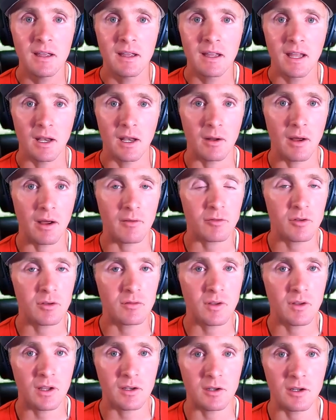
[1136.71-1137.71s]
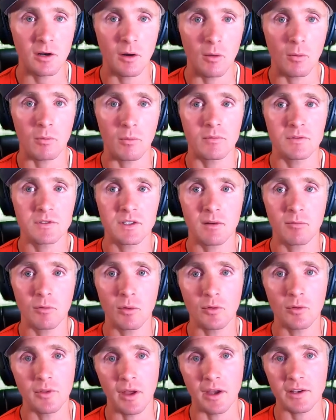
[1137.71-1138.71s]
And if you've done, several
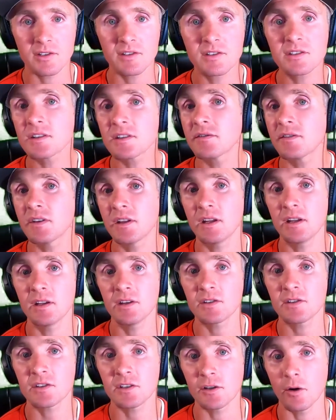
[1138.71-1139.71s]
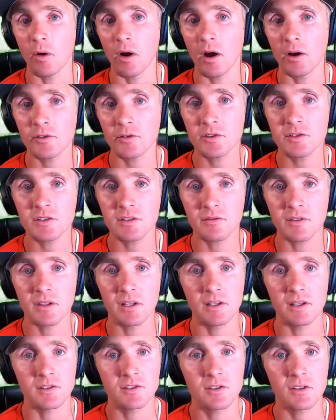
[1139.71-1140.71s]
dozens of these, hundreds of
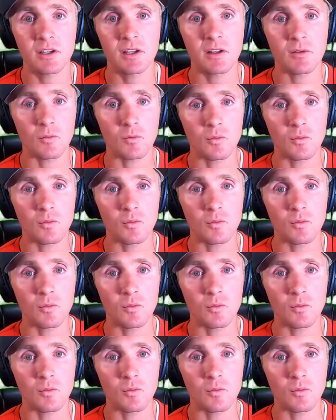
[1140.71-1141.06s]
these, you can